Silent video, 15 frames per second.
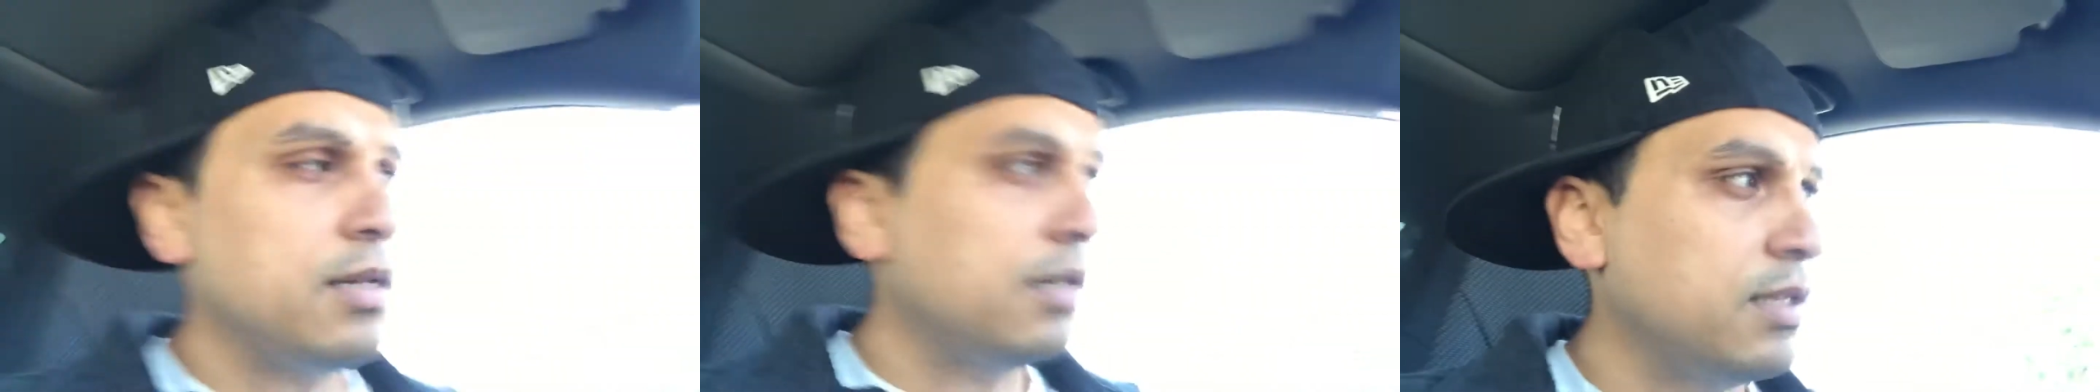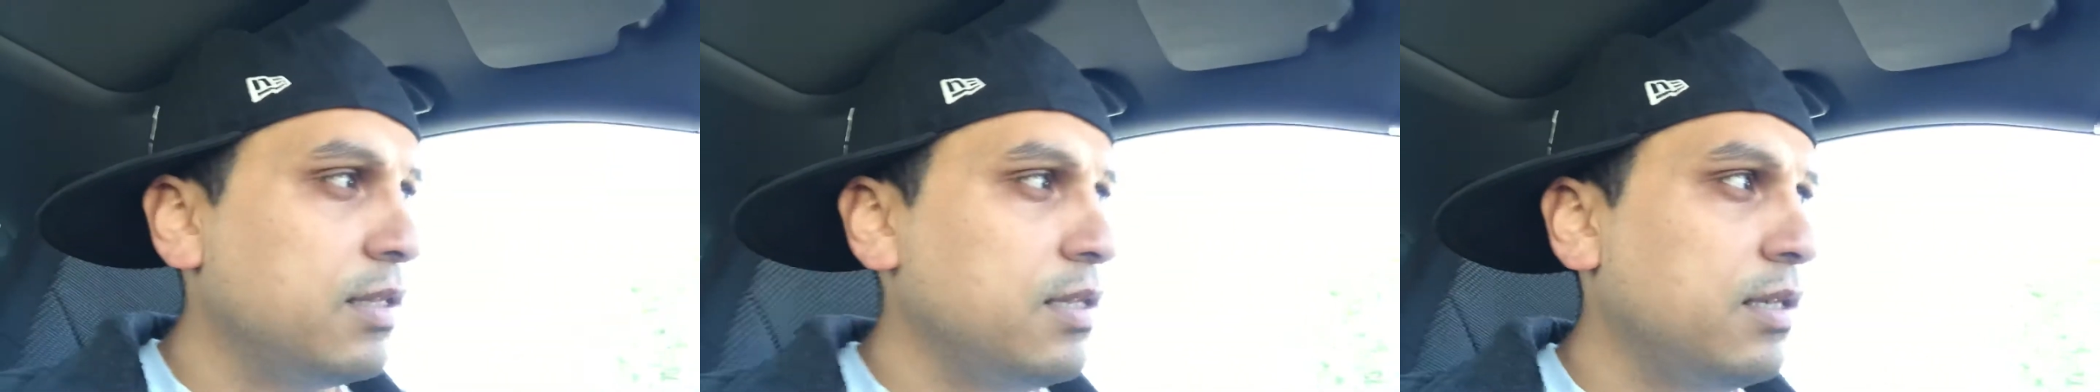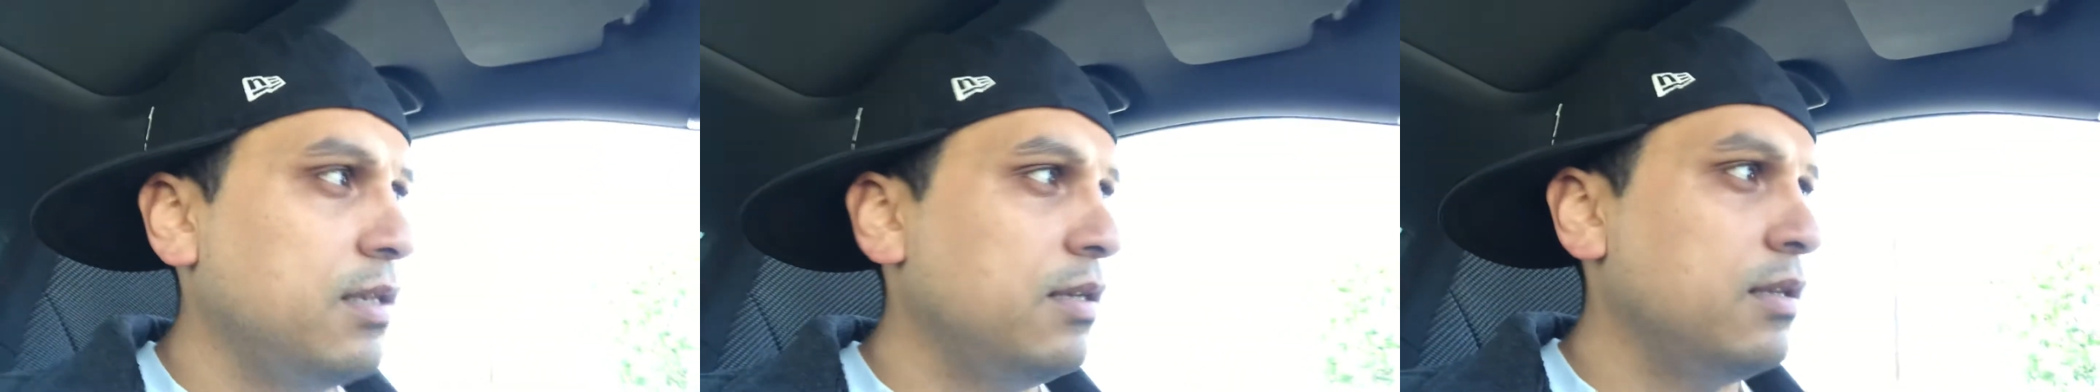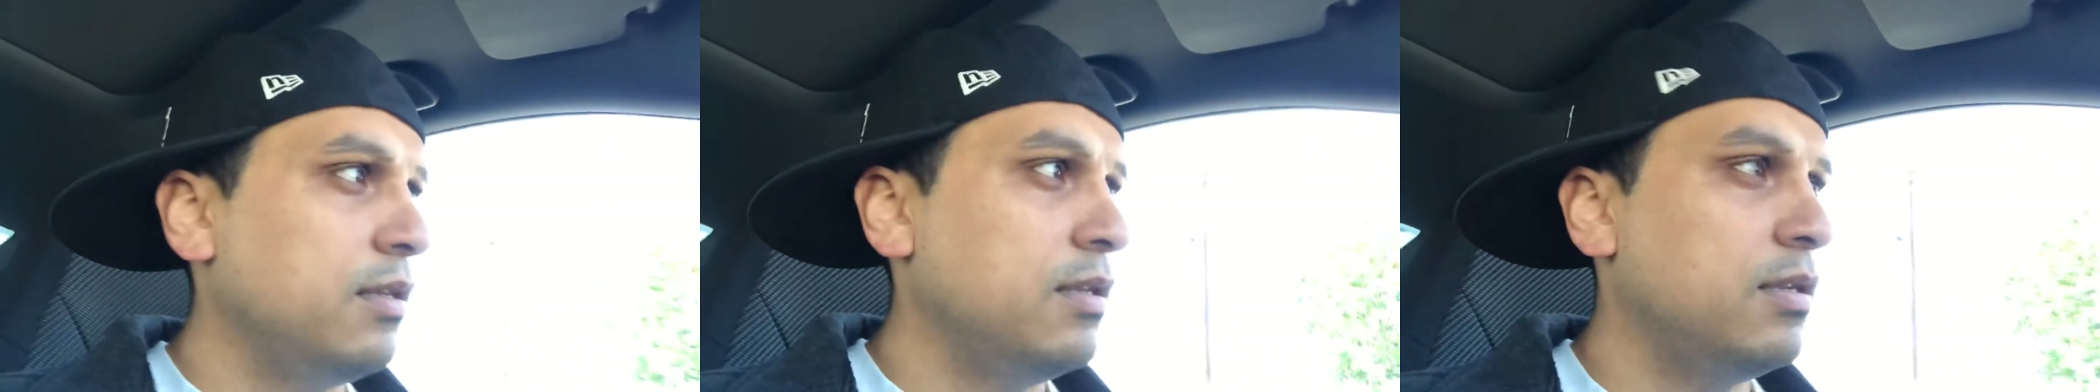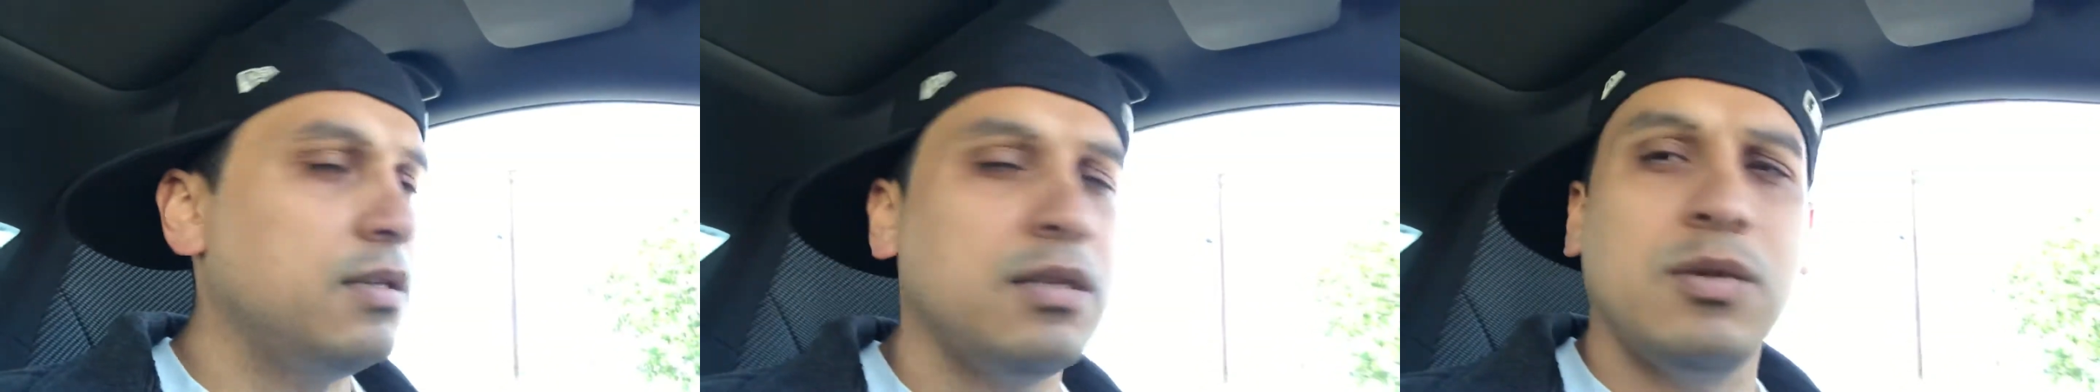I think it
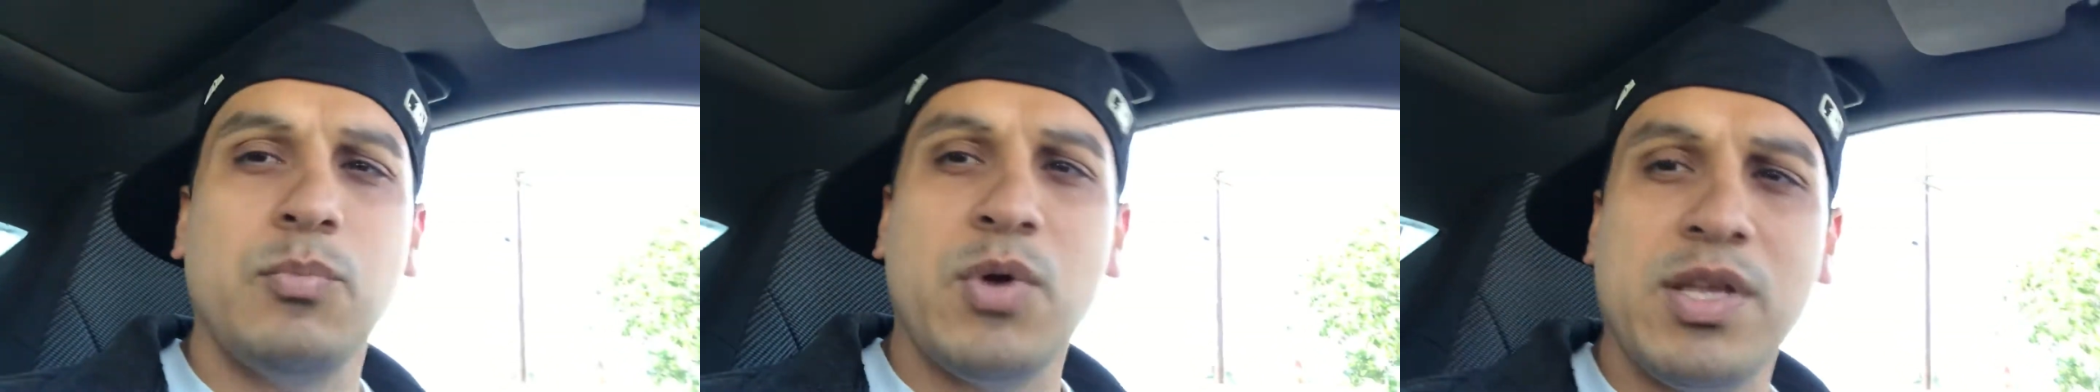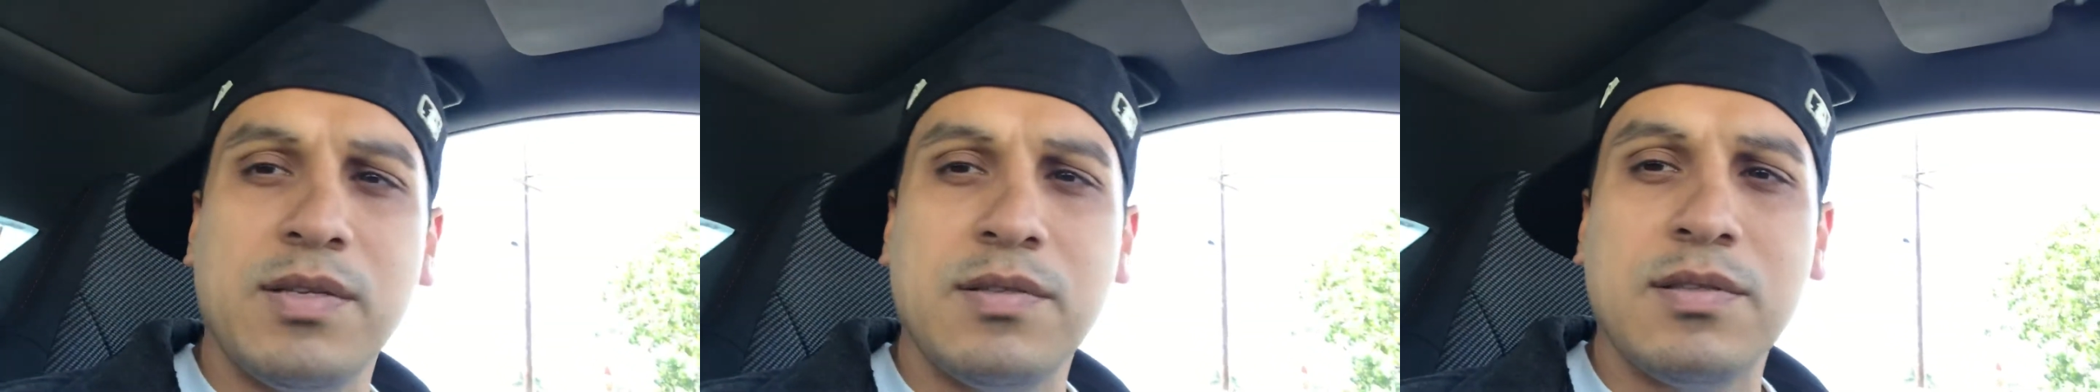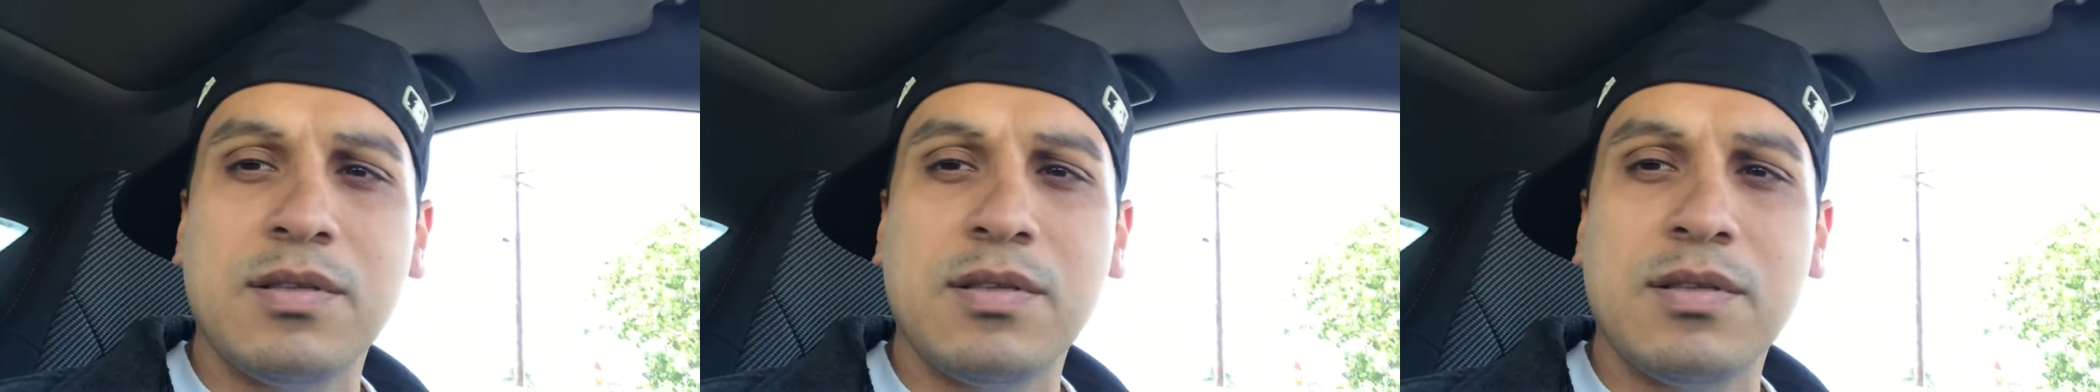matches